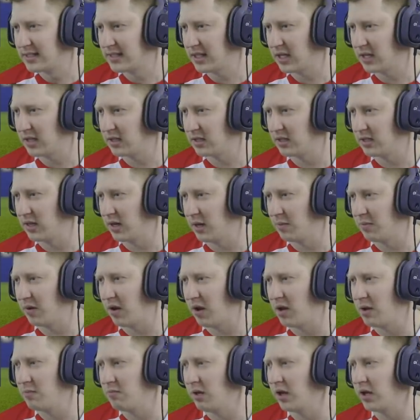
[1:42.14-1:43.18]
Certain
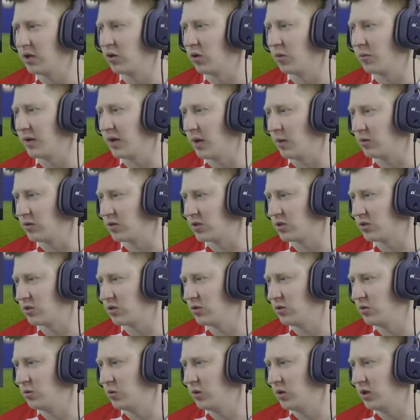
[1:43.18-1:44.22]
number I might not be able
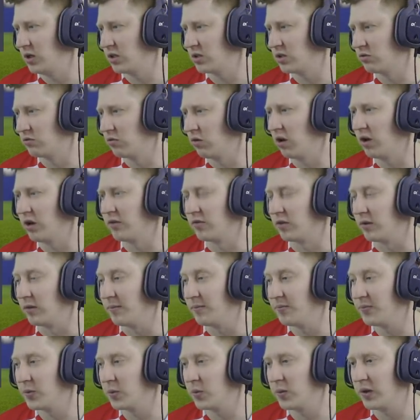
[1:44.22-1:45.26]
to uh, to
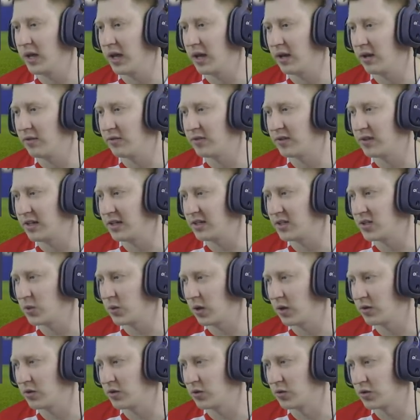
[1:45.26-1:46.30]
rival. We have
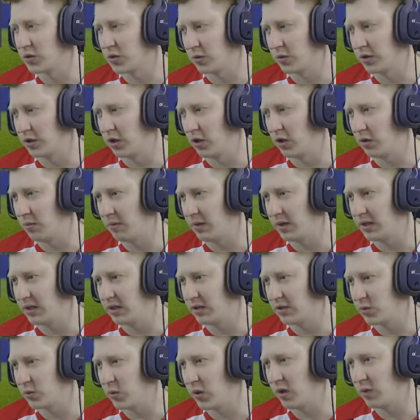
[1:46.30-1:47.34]
Denis Suarez also on a lot of
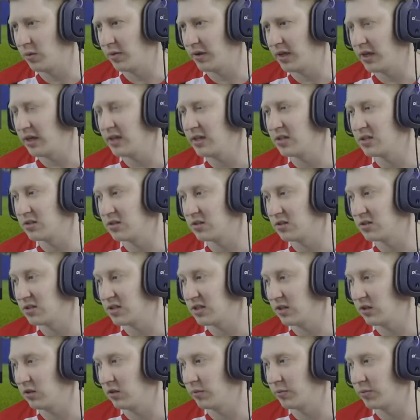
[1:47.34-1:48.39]
money as well, but he's
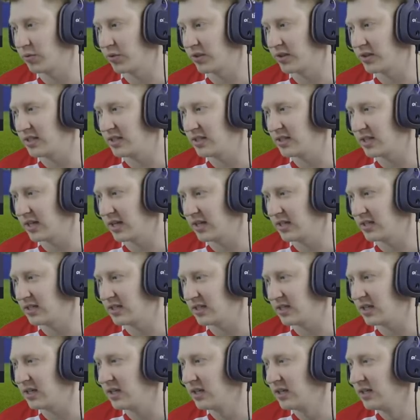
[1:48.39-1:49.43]
still pretty
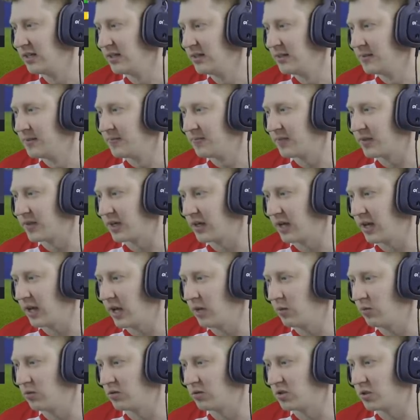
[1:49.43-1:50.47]
tasty, uh,
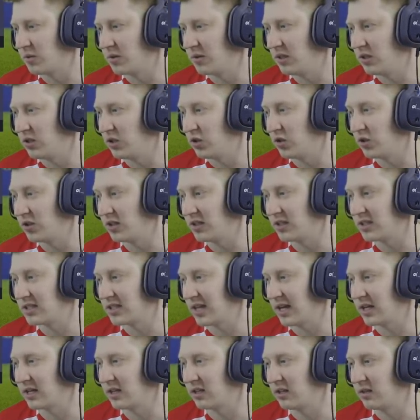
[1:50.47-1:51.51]
able to be good in the
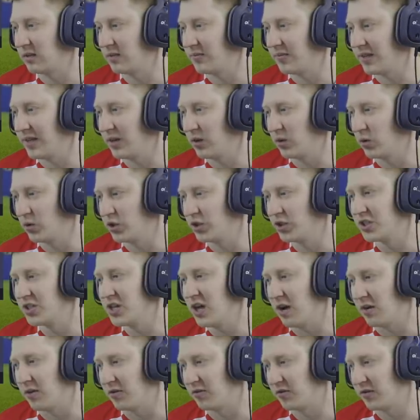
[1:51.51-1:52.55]
tackle or good
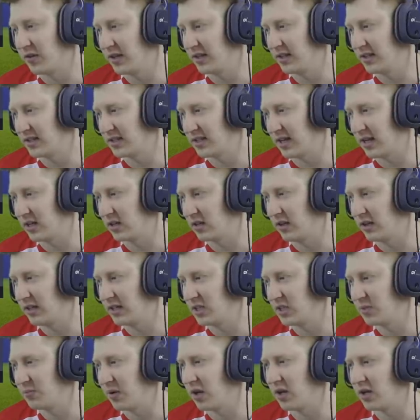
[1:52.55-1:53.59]
enough in the tackle,
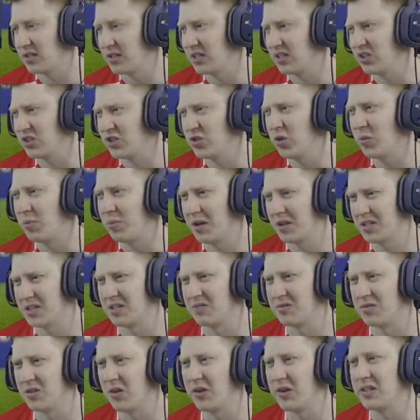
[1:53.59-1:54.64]
and his passing short
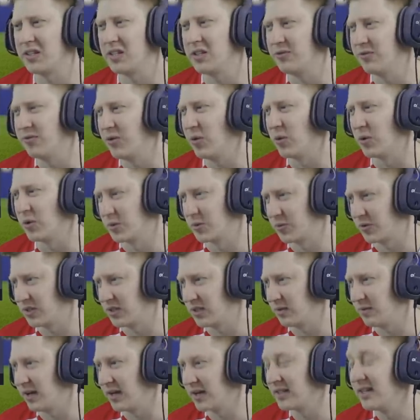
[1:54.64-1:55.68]
passing of 94 is
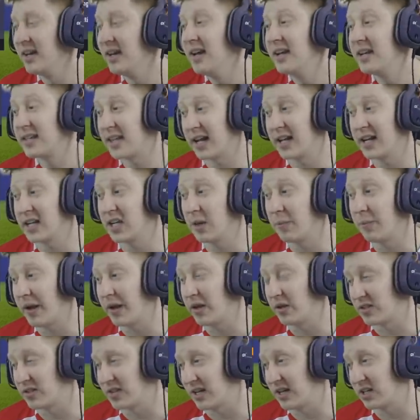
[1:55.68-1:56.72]
pretty mad. Danny
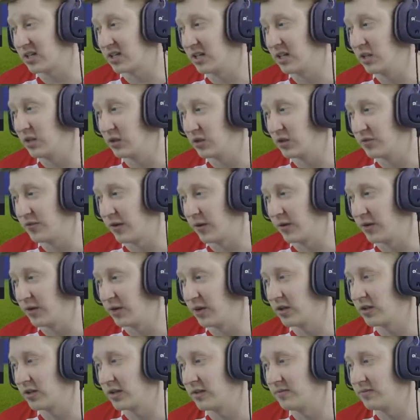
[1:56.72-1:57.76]
Ceballos actually looks
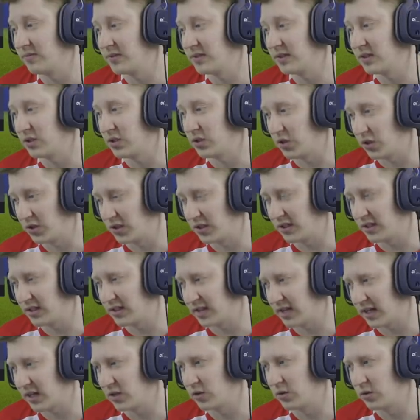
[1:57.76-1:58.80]
very good, good
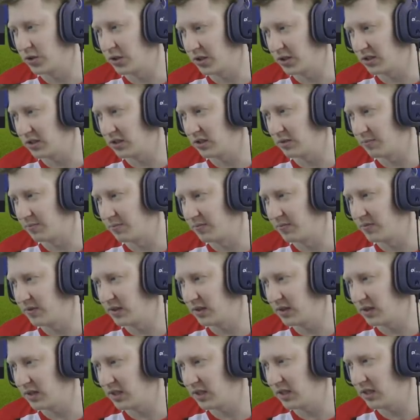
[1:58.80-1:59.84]
in the tackle, good in the
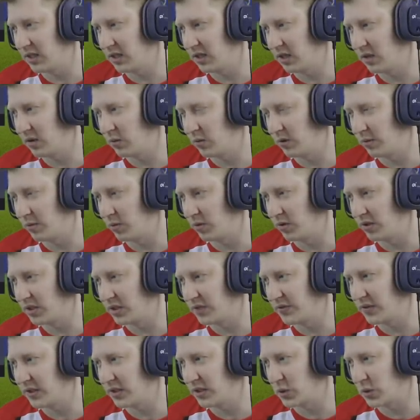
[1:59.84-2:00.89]
the uh, with the ball
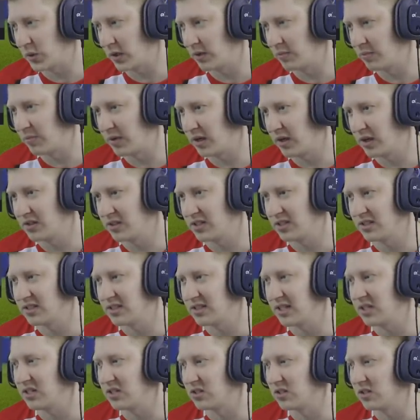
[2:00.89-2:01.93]
at his feet as well, and
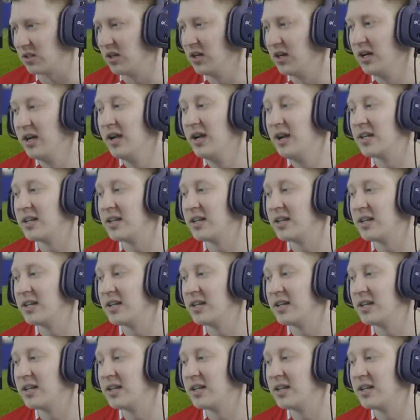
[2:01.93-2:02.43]
passing's decent.